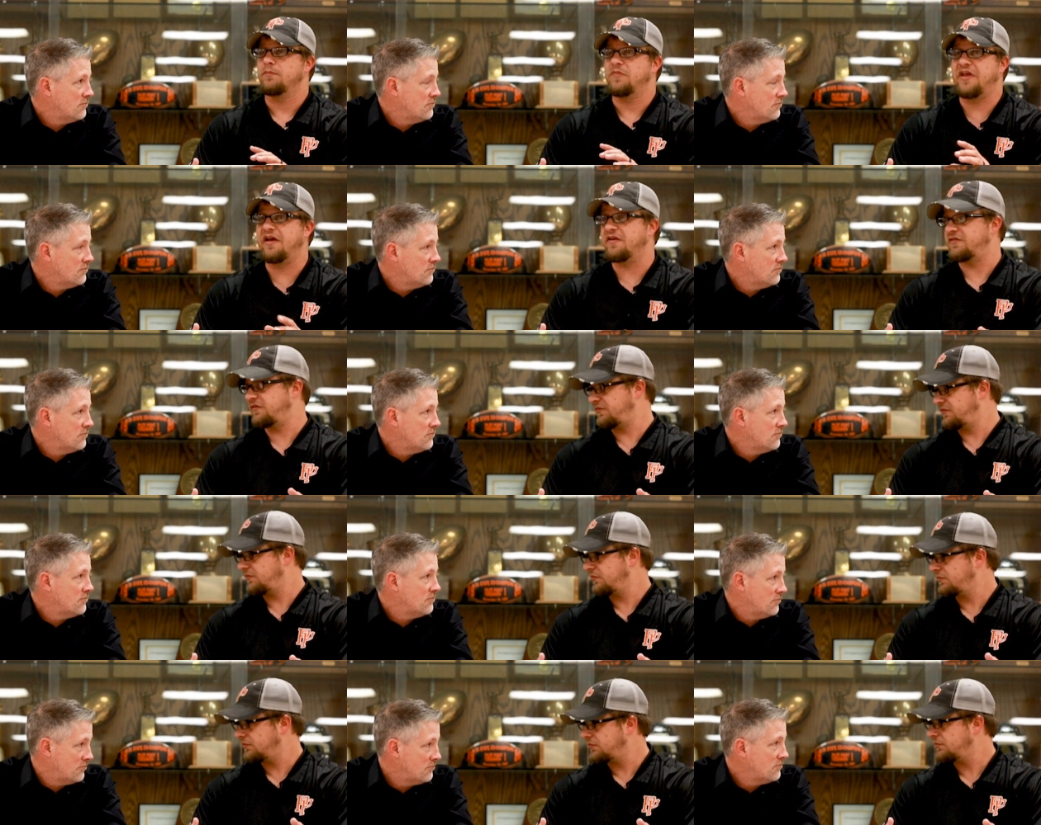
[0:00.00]
Speaker 1: yes,
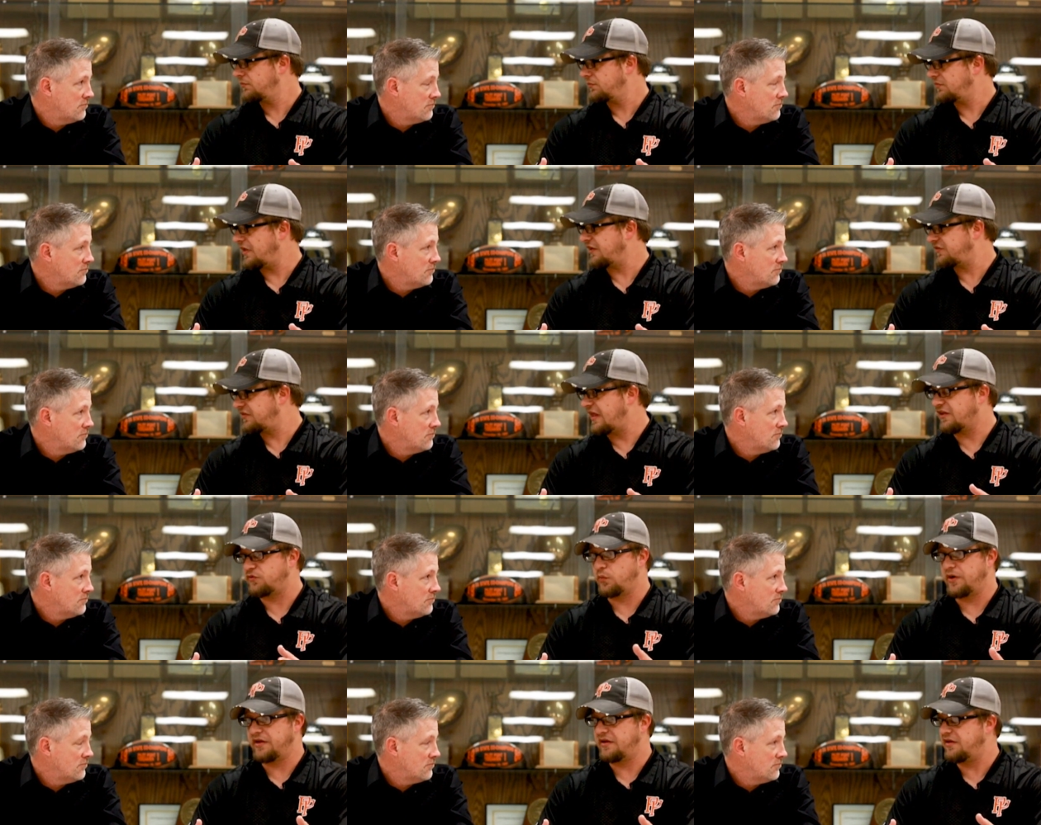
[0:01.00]
that,
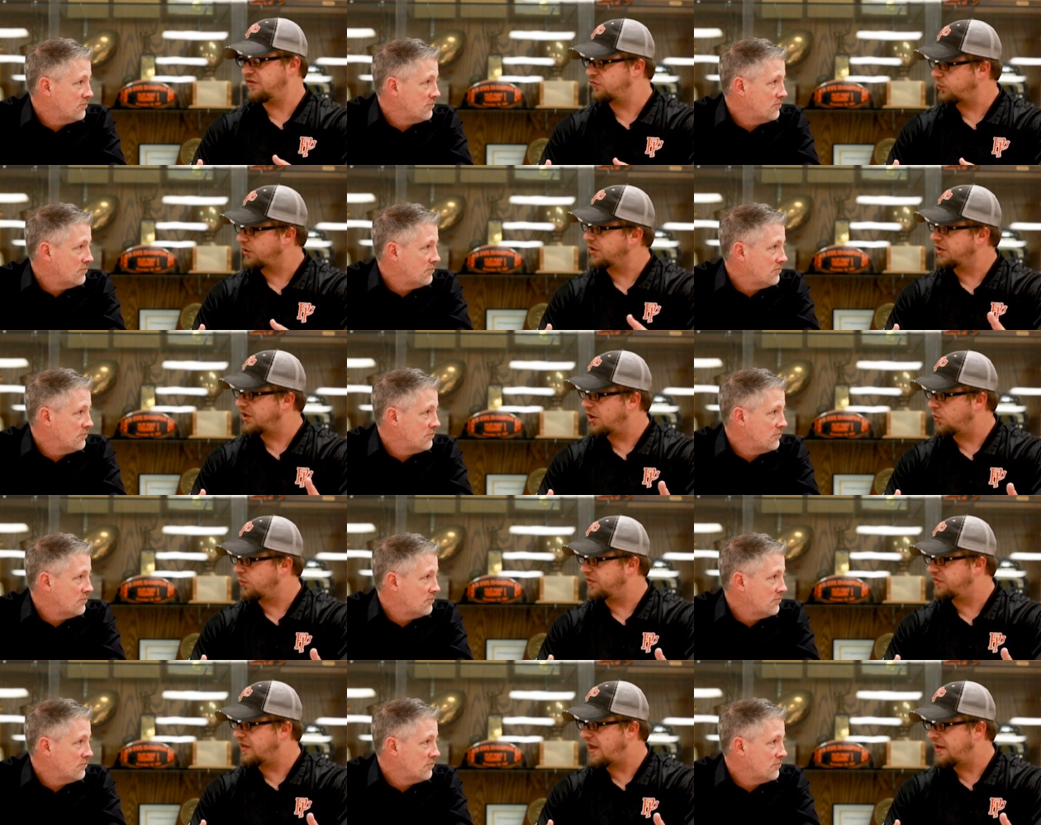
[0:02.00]
that's what it is, we're going to go
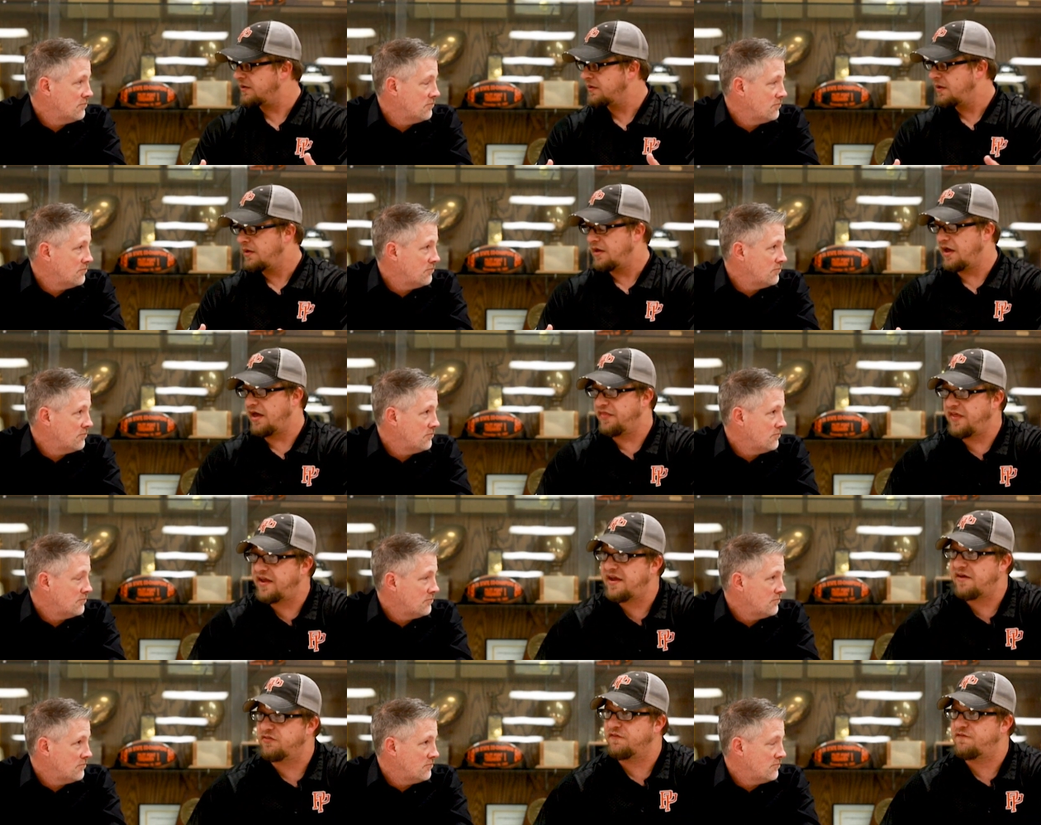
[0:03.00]
with that. Uh, they
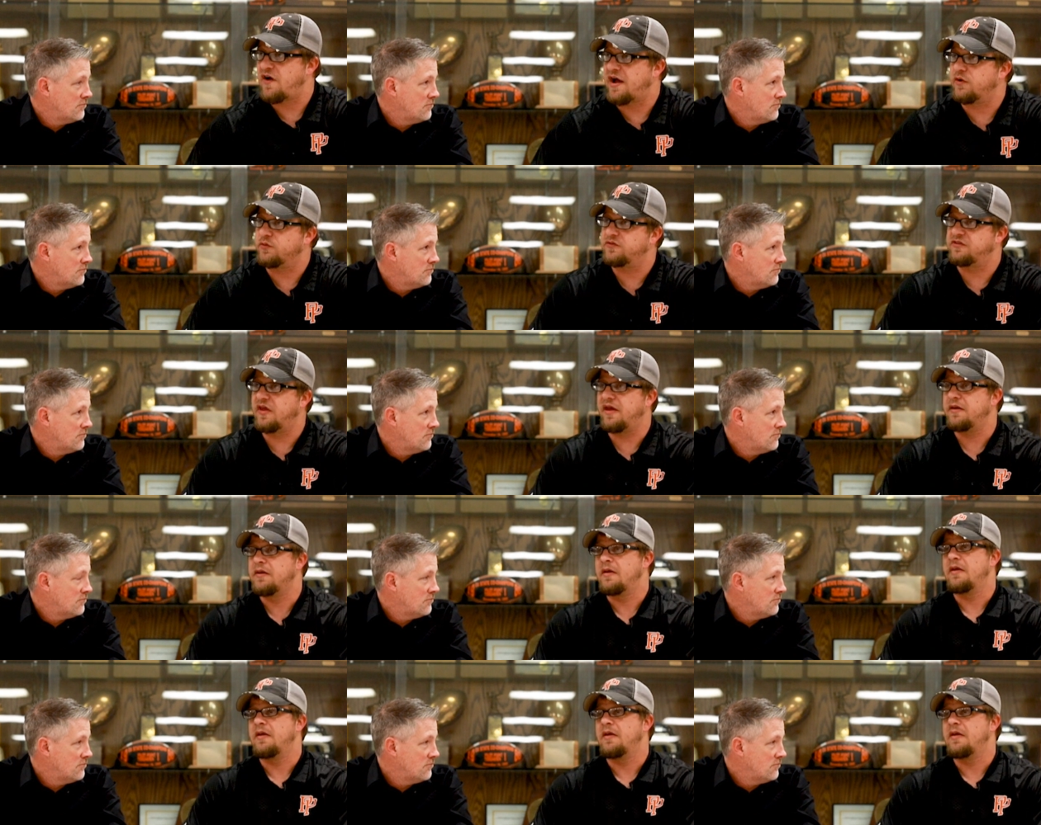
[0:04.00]
have the final say.